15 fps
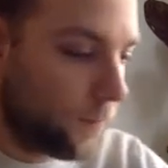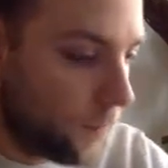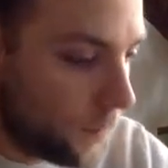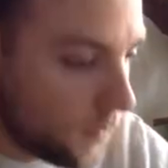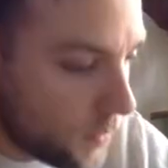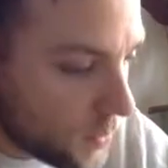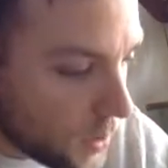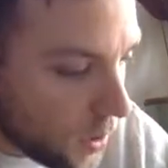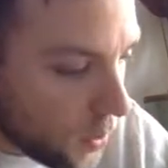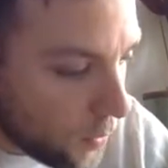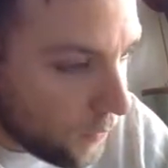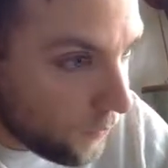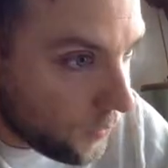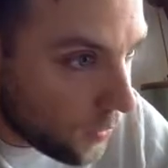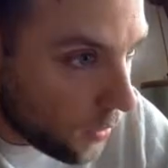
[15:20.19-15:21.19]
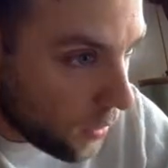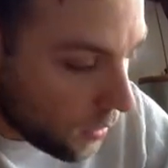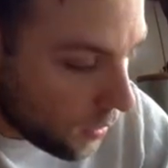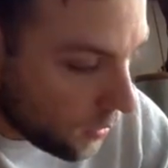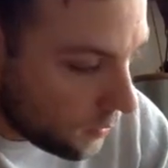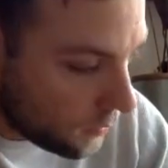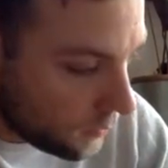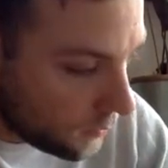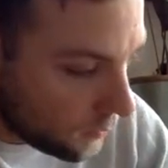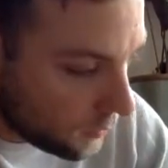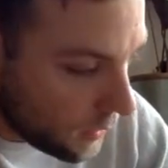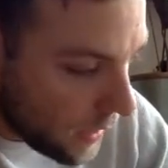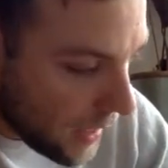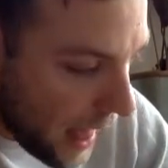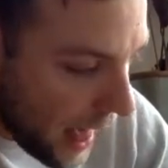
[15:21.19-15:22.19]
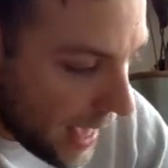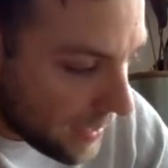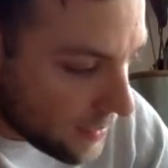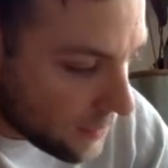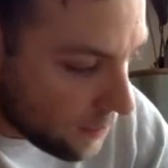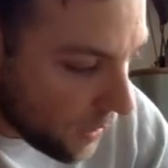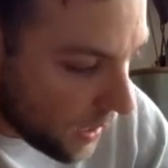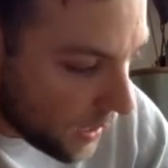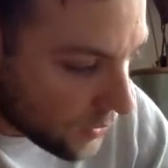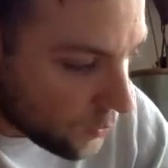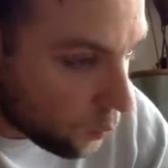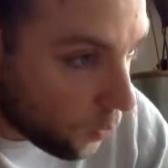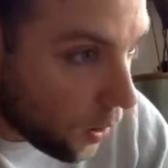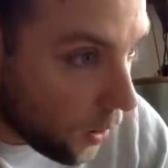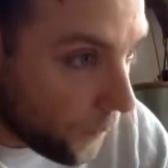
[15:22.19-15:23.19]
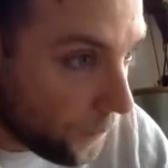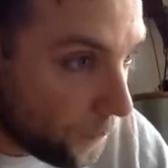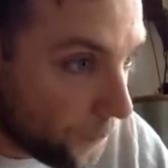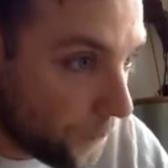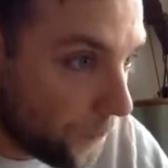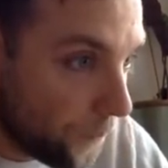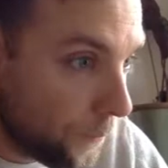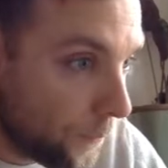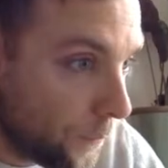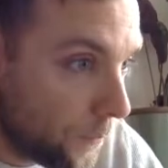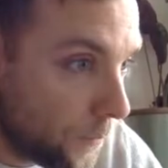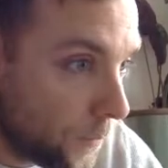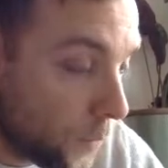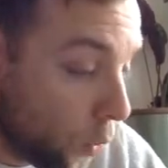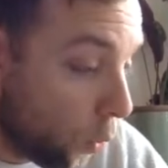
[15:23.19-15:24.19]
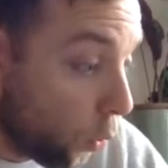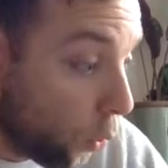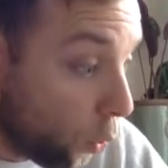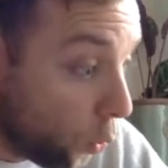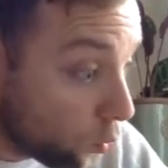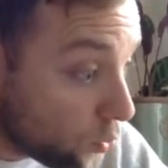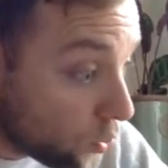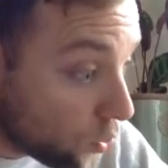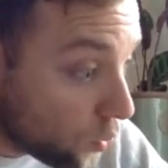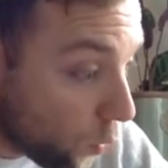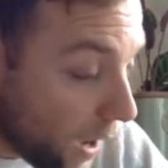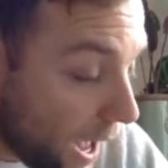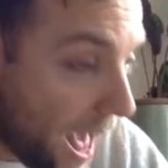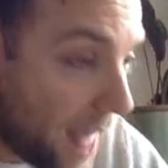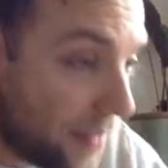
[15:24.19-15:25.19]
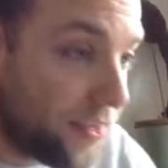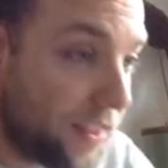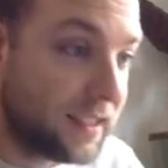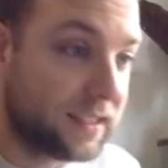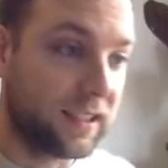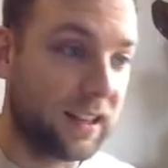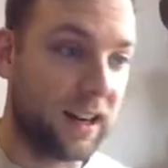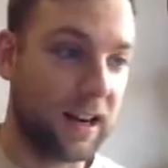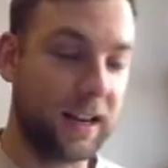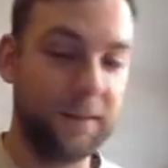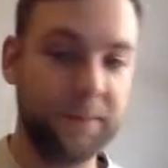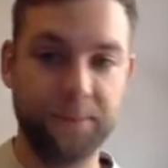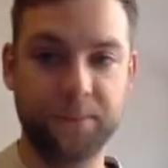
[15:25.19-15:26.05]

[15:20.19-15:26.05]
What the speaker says: So we've got x minus 1 all squared this time